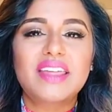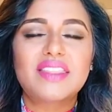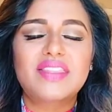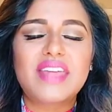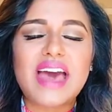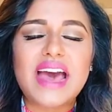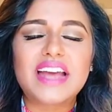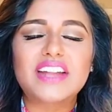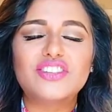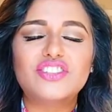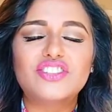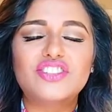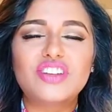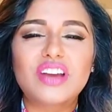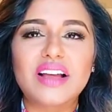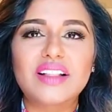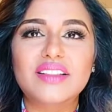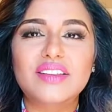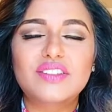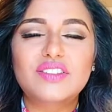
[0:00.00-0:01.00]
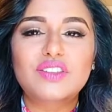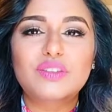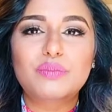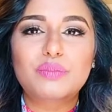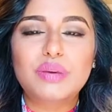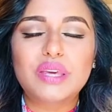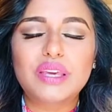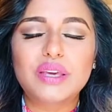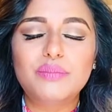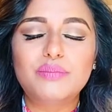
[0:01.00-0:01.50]
that jealous
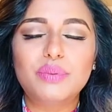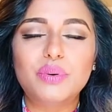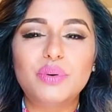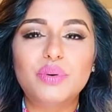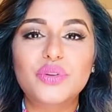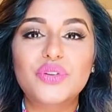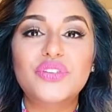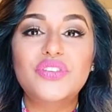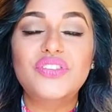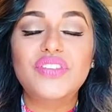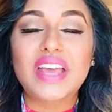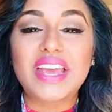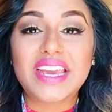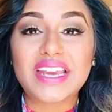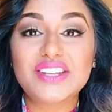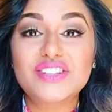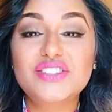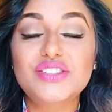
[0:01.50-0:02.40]
people say